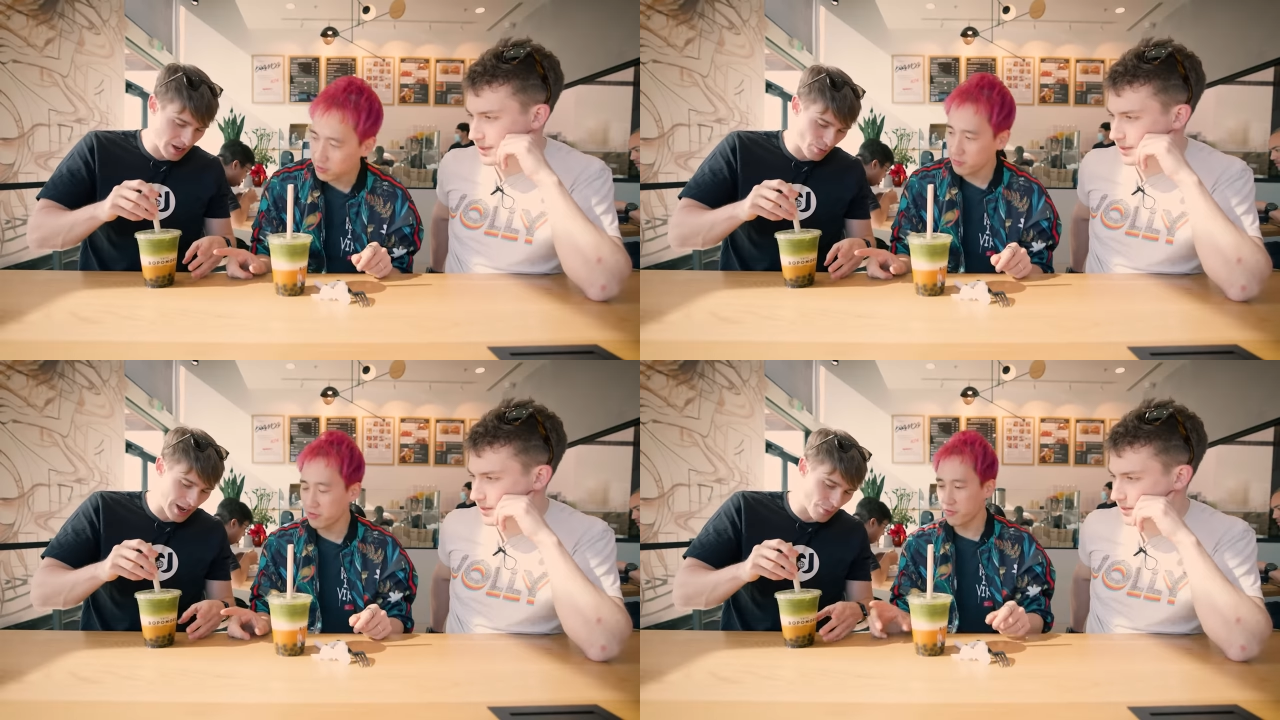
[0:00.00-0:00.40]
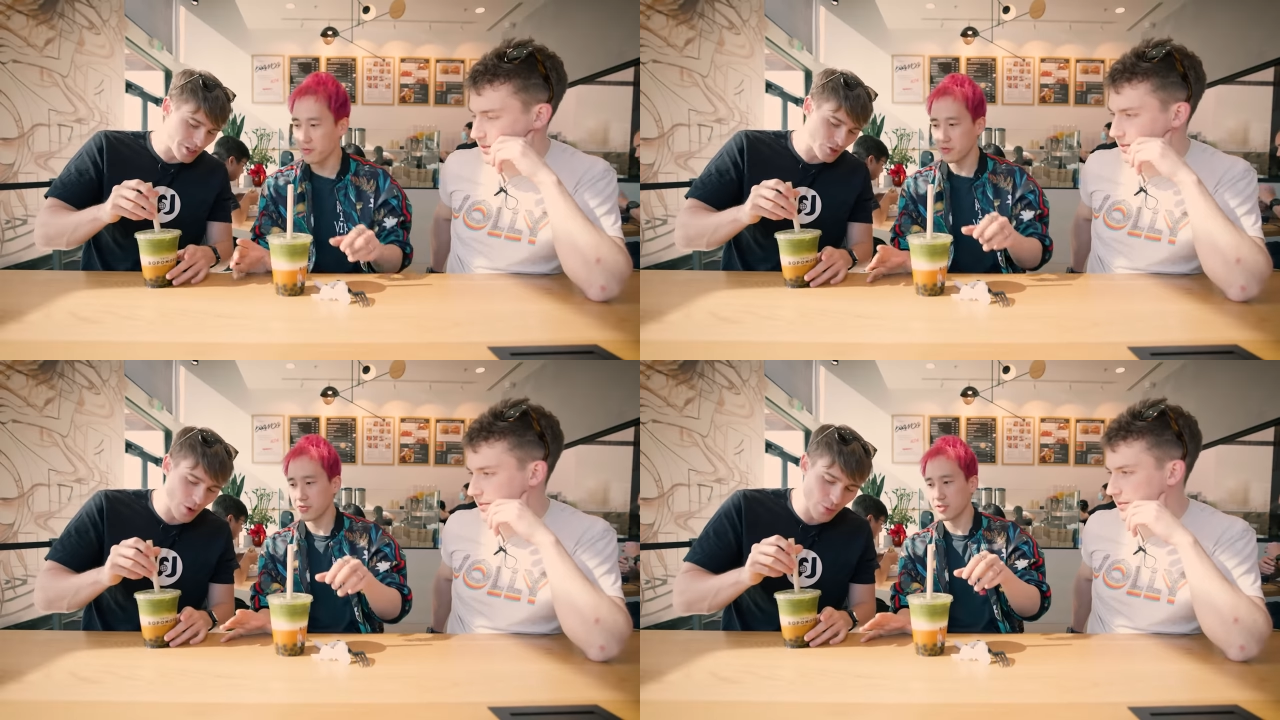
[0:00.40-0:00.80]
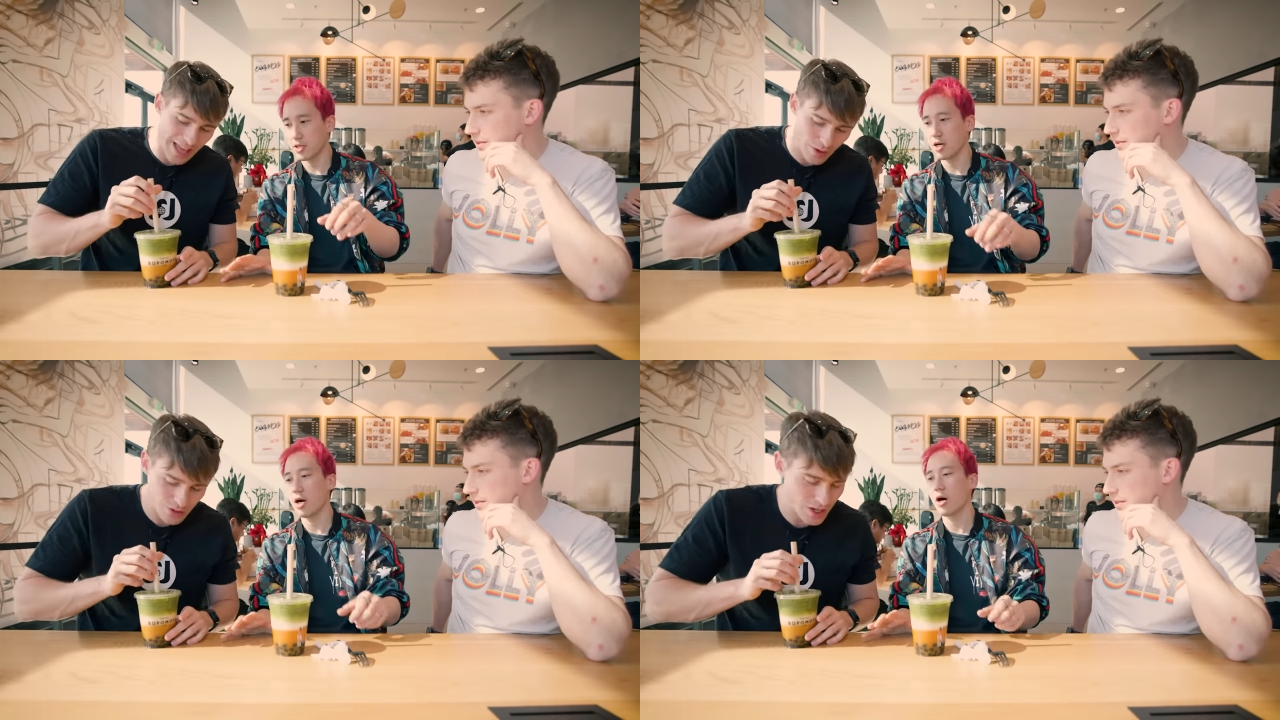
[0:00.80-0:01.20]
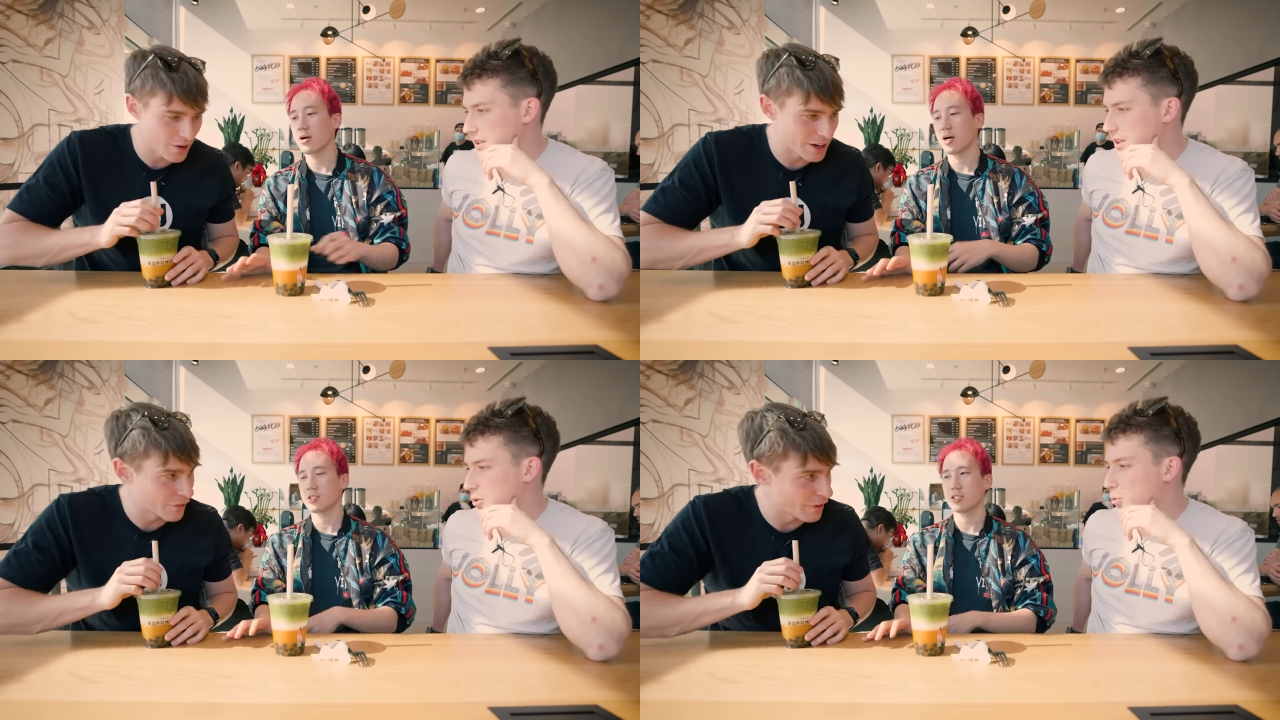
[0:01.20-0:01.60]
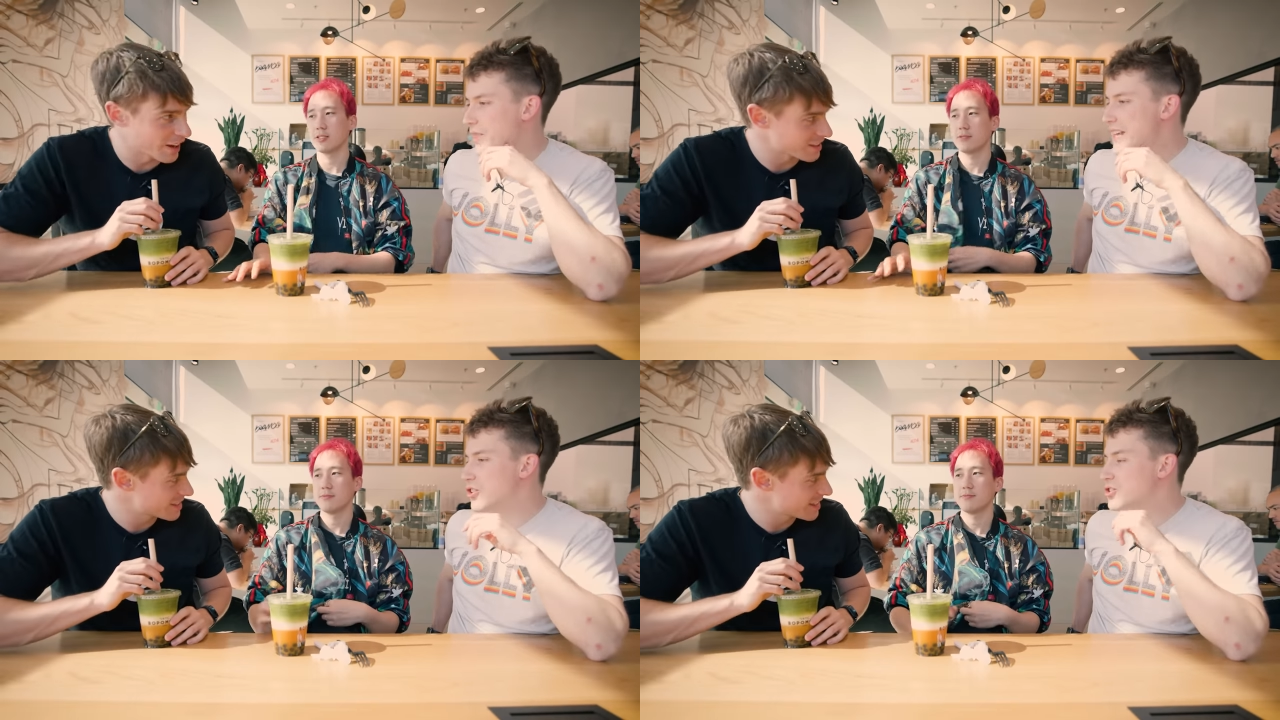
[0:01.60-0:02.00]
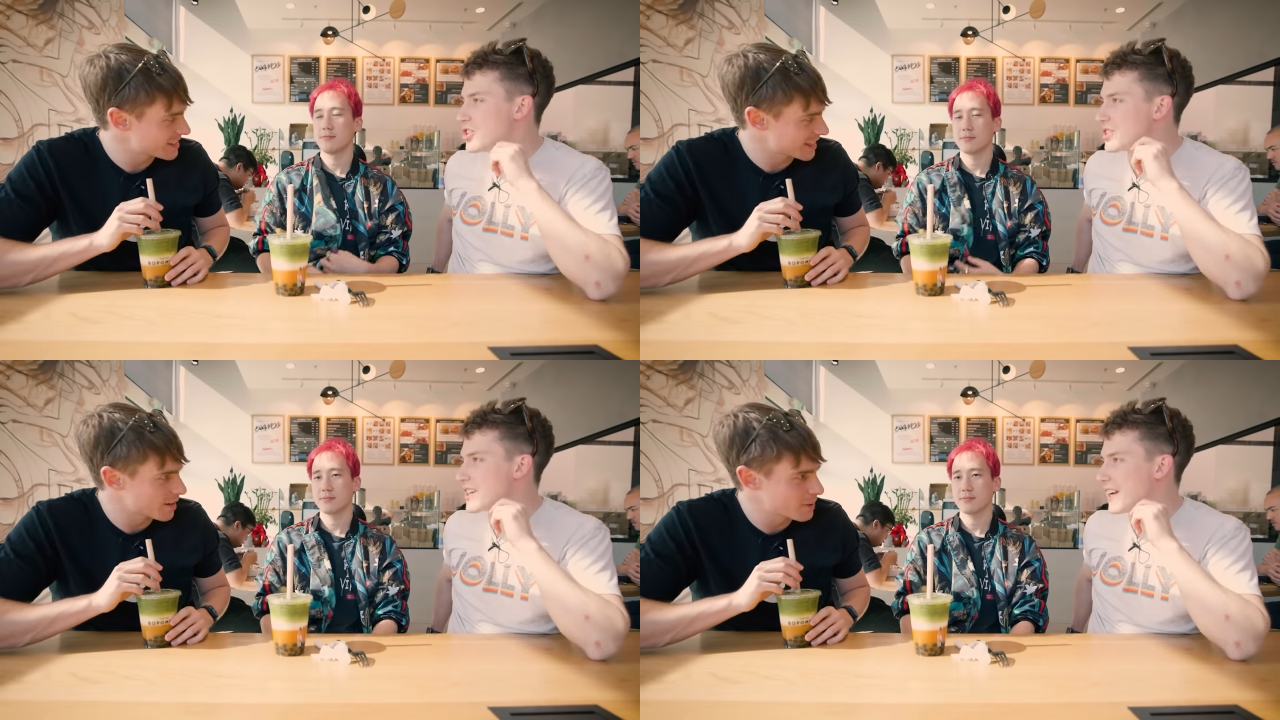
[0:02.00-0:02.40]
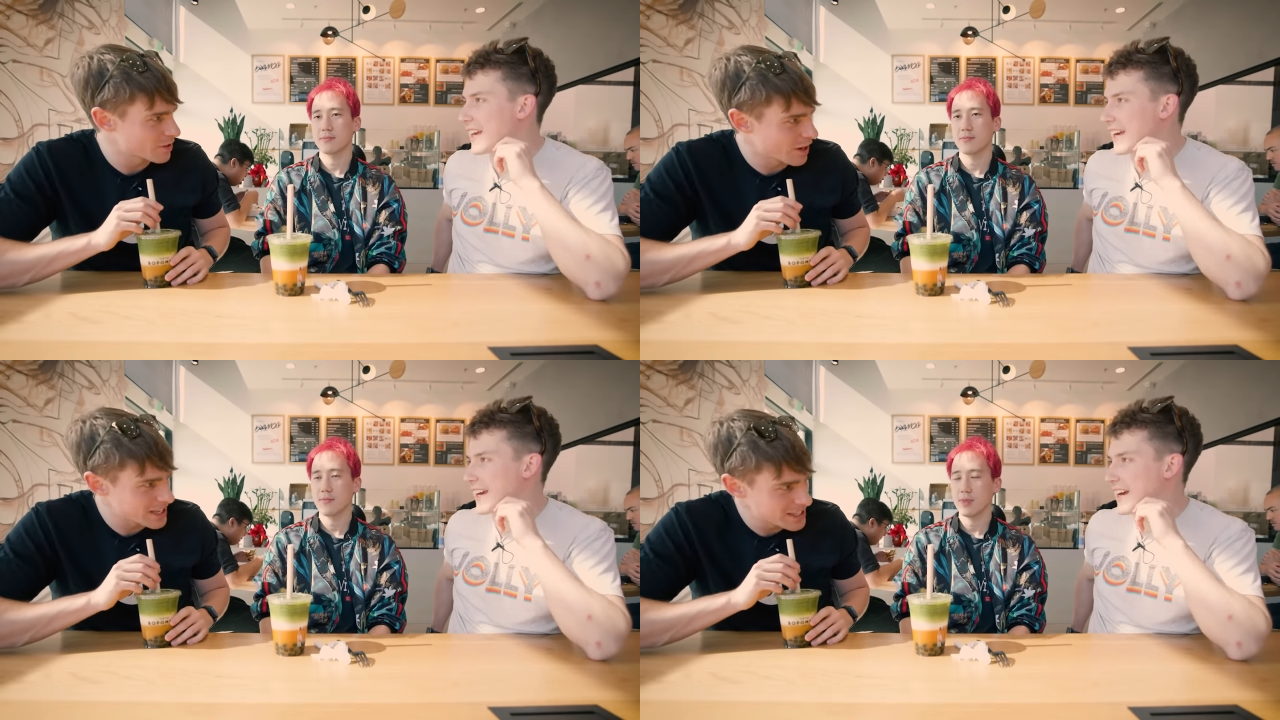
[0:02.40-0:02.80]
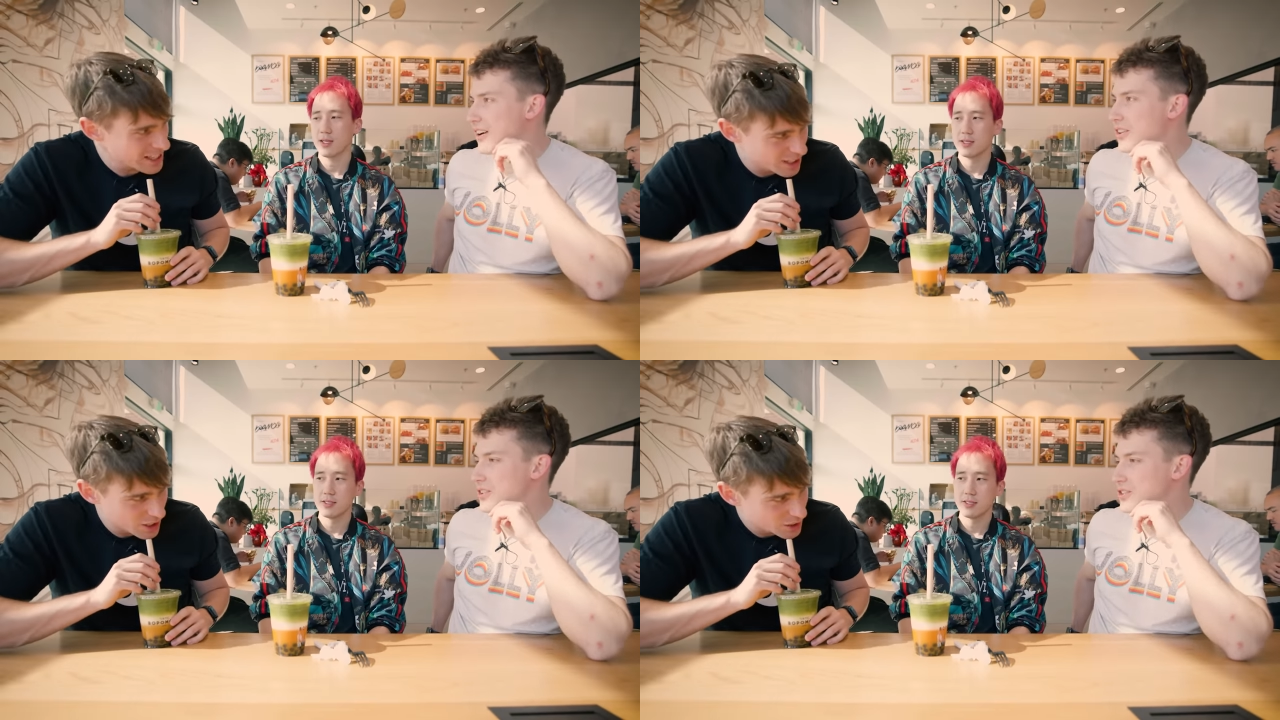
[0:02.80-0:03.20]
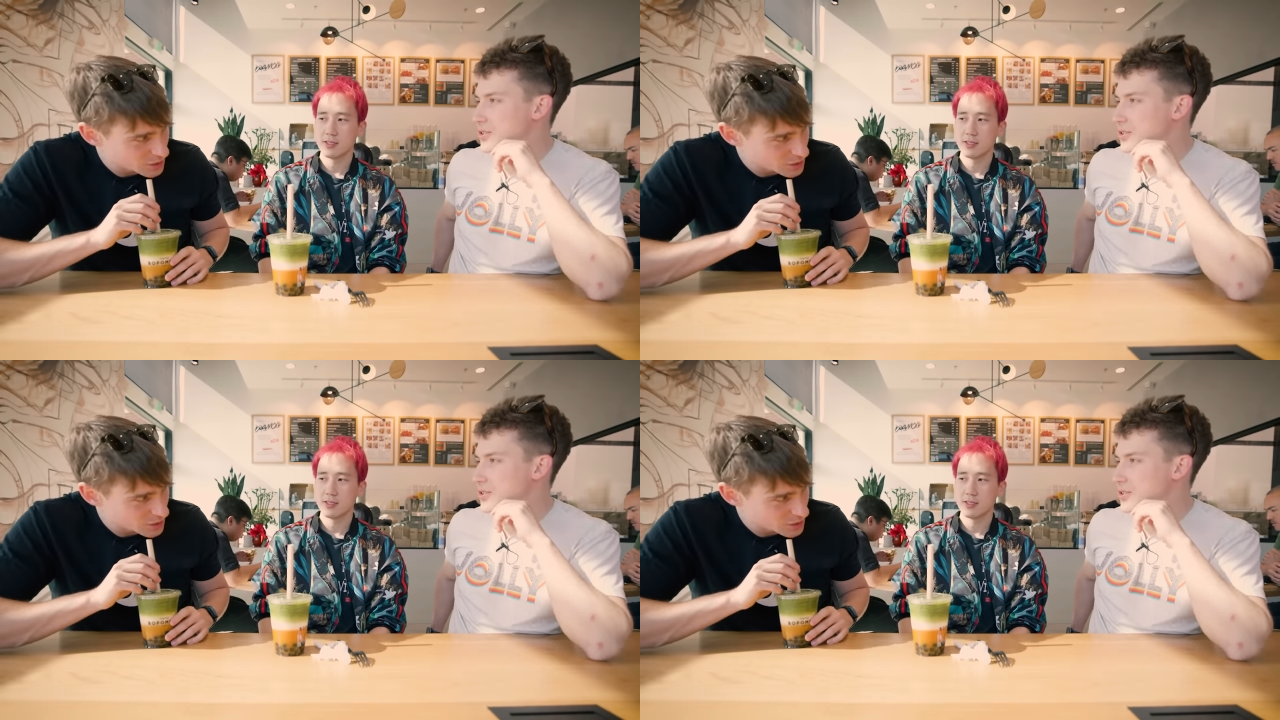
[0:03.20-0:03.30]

Speaker 1: uh, wait, I want to try it without oh, stirring oh, first. But then you're just gonna, gonna get crazy? carrot